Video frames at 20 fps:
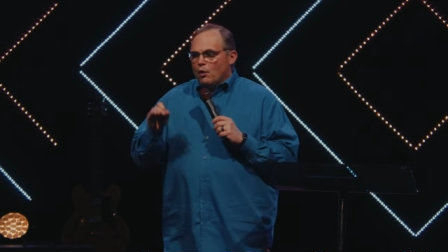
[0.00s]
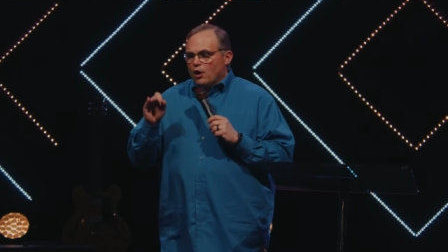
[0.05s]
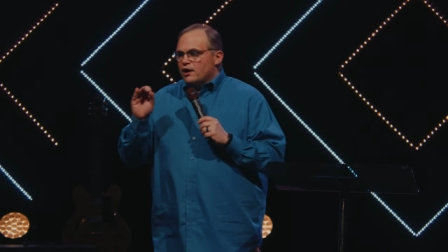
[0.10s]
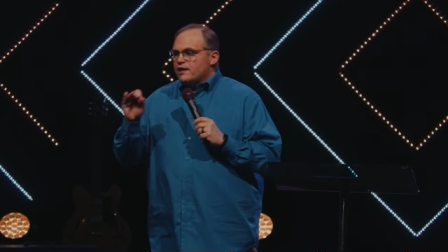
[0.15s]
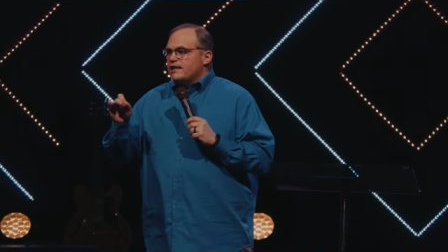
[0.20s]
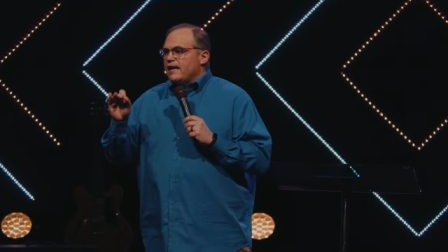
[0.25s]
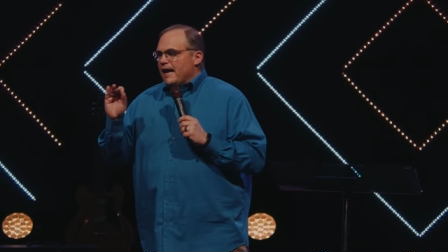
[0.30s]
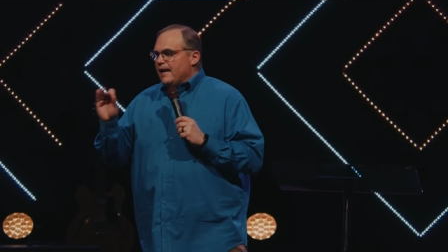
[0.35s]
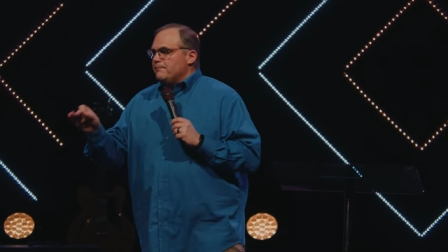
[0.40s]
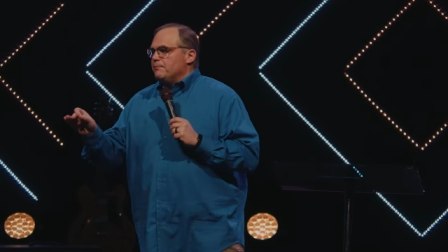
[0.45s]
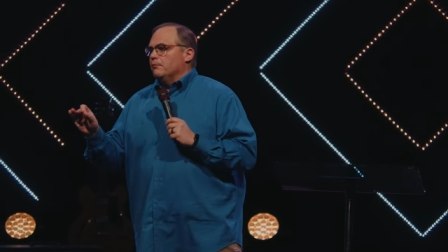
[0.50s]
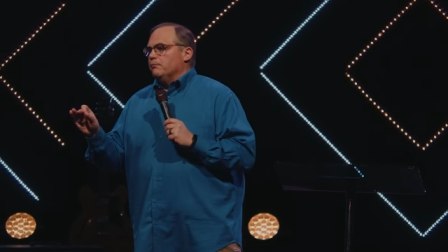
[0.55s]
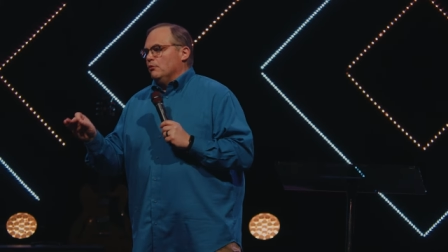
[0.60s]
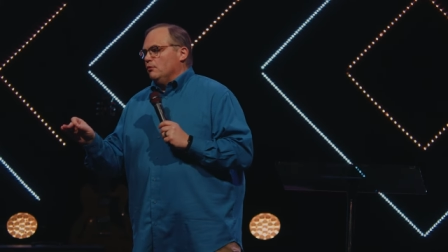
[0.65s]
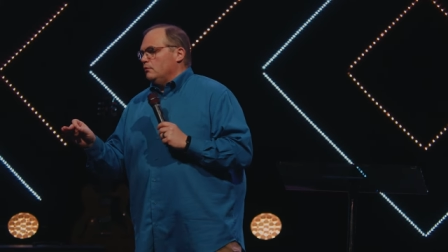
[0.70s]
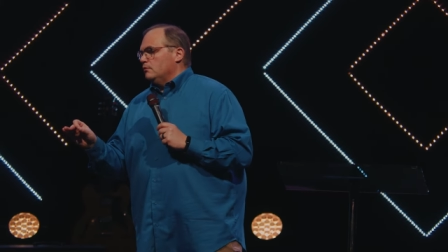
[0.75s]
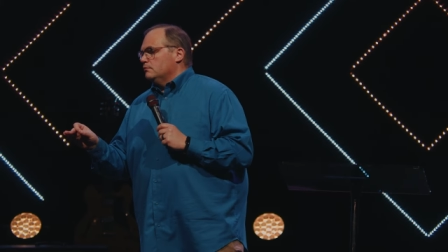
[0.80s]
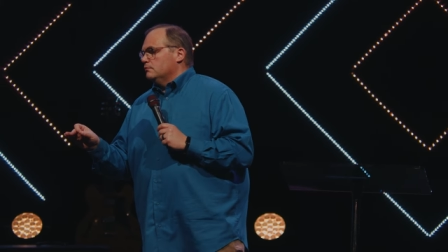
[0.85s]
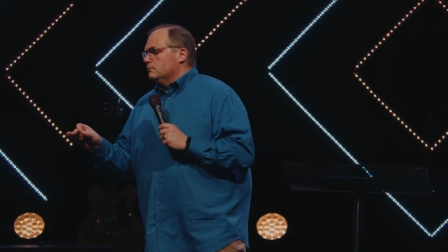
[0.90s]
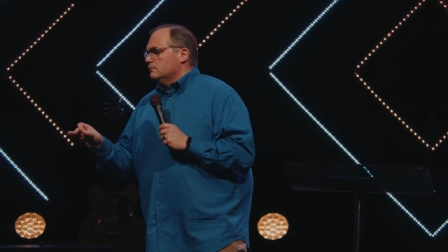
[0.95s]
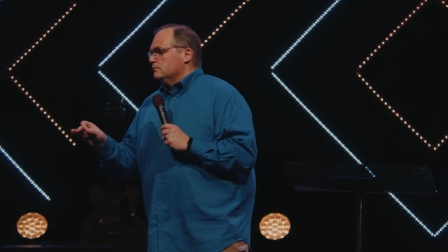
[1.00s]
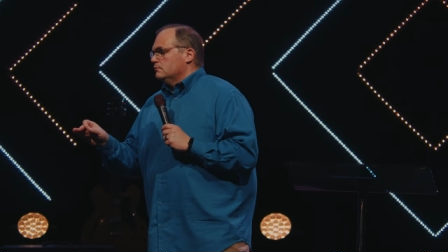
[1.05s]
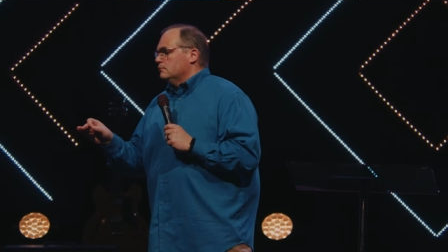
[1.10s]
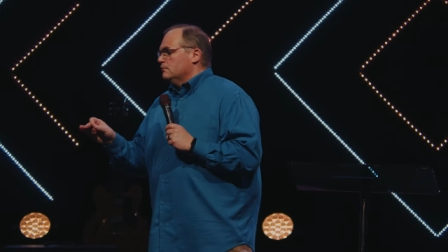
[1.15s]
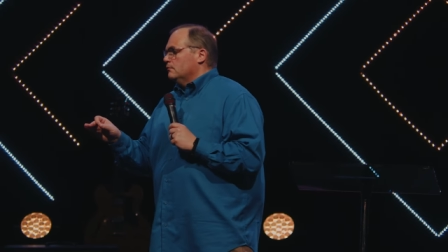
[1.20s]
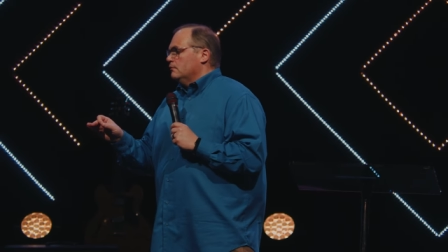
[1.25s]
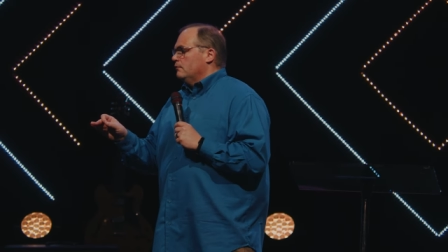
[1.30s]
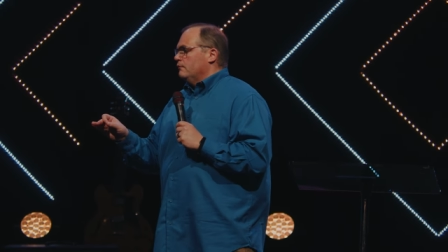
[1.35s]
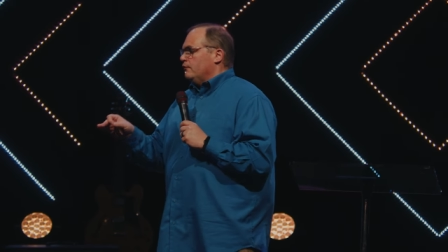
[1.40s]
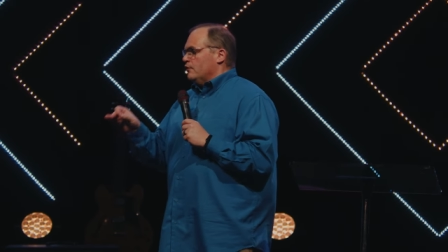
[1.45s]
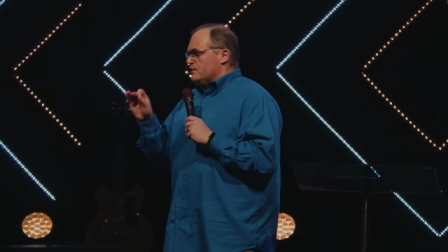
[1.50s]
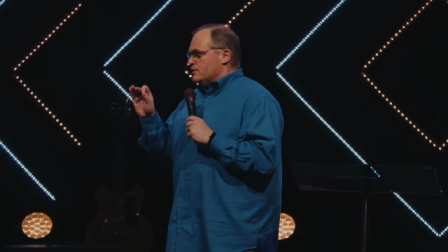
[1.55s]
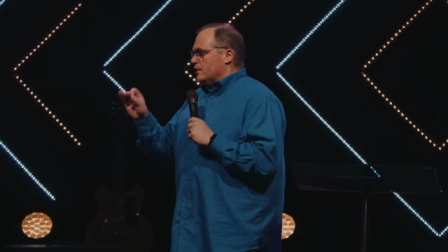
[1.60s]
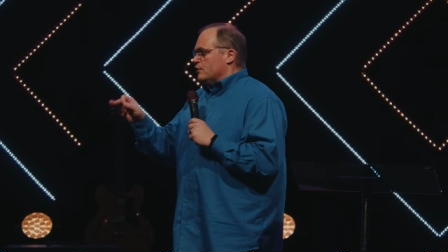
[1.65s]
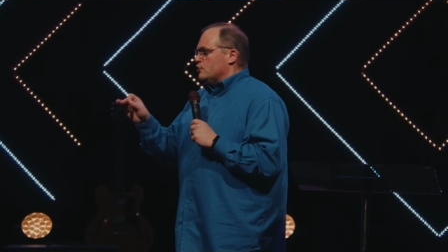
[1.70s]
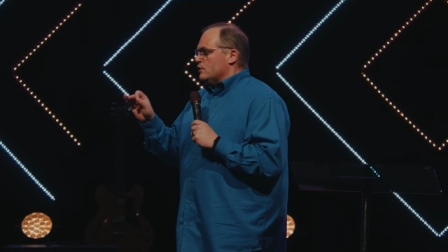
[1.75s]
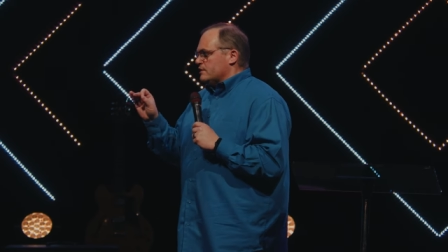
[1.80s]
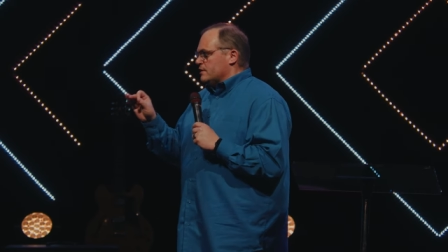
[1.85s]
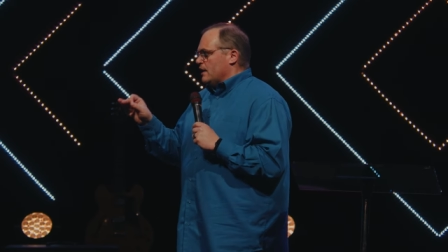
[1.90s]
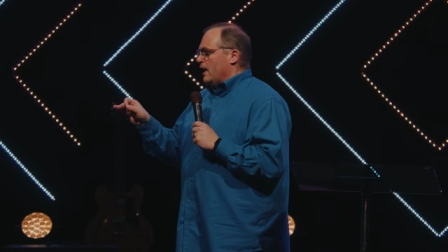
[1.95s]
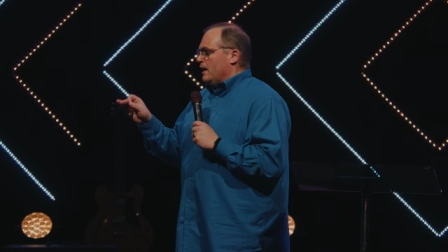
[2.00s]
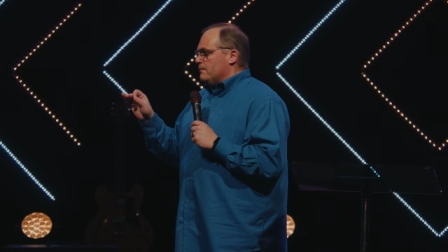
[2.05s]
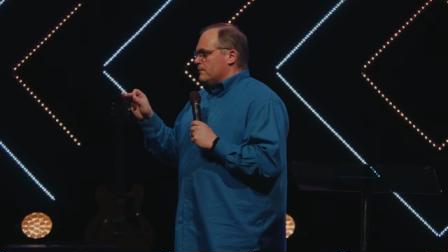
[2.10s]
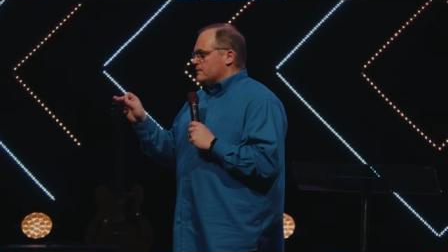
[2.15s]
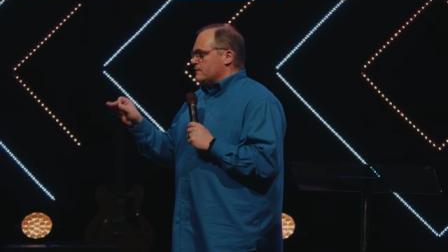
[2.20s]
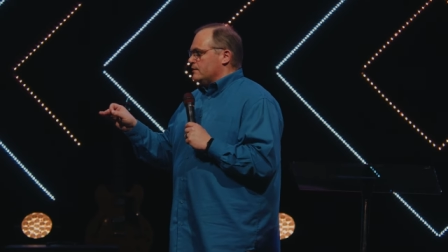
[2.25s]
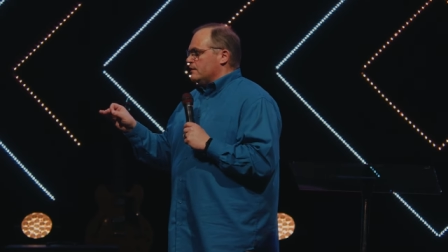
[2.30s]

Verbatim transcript: are capable for such a time as